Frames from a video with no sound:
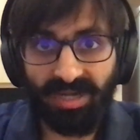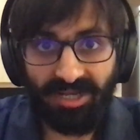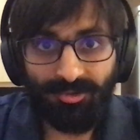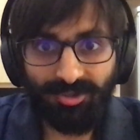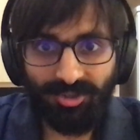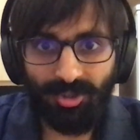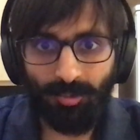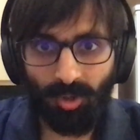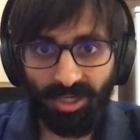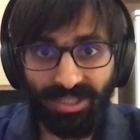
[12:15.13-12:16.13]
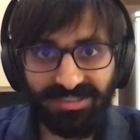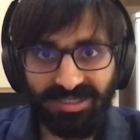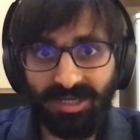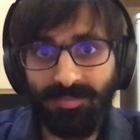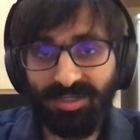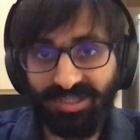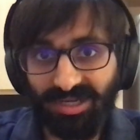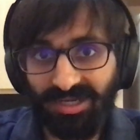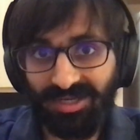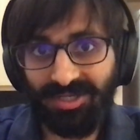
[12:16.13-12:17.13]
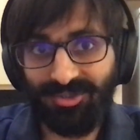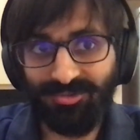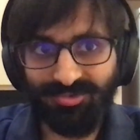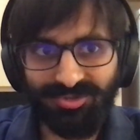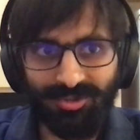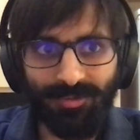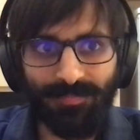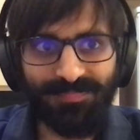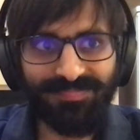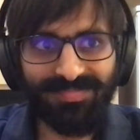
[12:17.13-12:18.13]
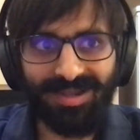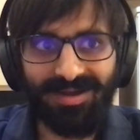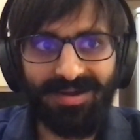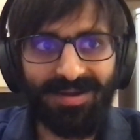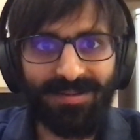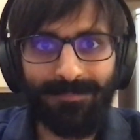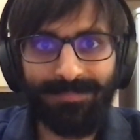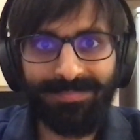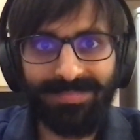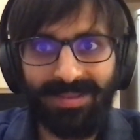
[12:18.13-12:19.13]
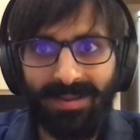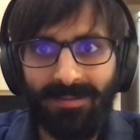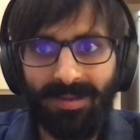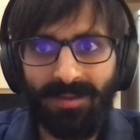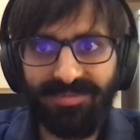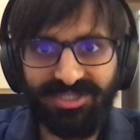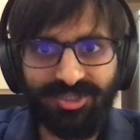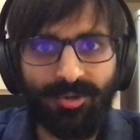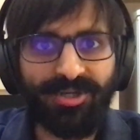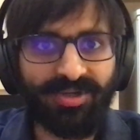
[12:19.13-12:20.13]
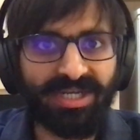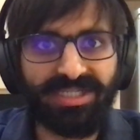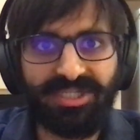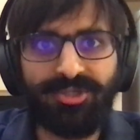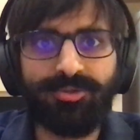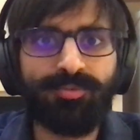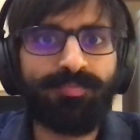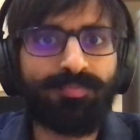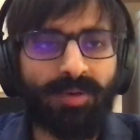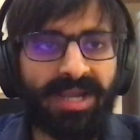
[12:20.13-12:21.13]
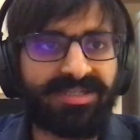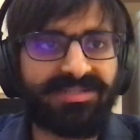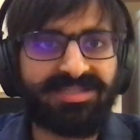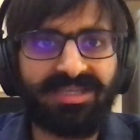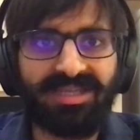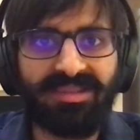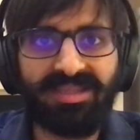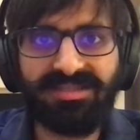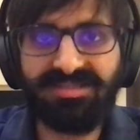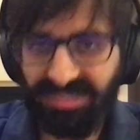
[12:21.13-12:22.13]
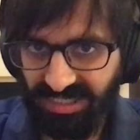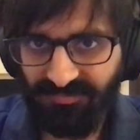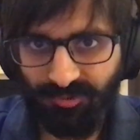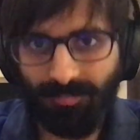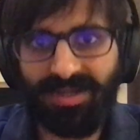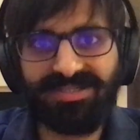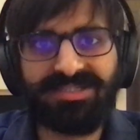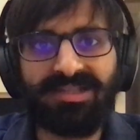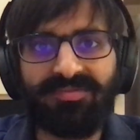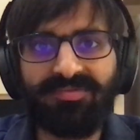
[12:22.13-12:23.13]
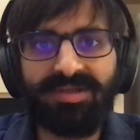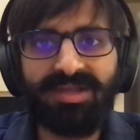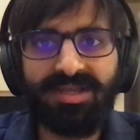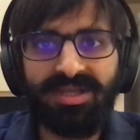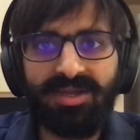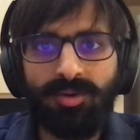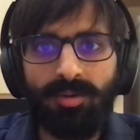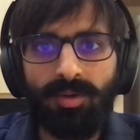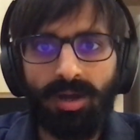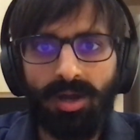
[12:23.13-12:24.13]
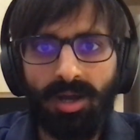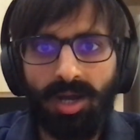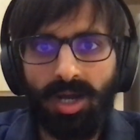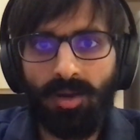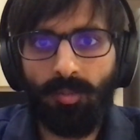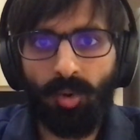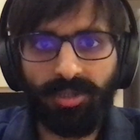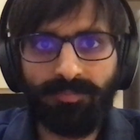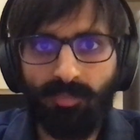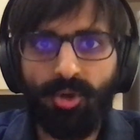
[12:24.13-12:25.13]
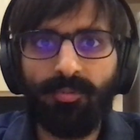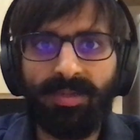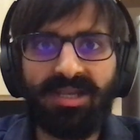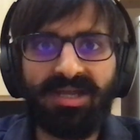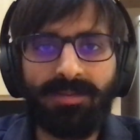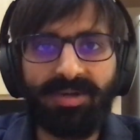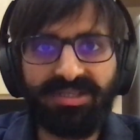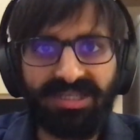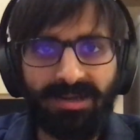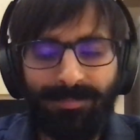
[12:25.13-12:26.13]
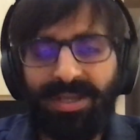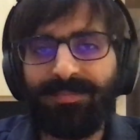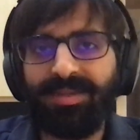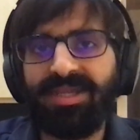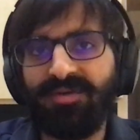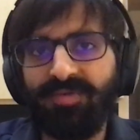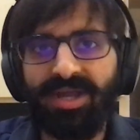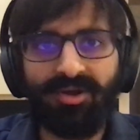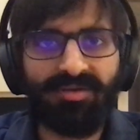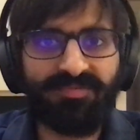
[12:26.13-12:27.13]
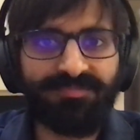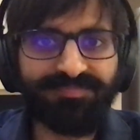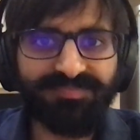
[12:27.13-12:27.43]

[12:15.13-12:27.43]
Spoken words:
But I don't know what else Angamardana can do. So um, I'm just going to continue practicing and then seeing for myself what more will Angamardana make me aware of.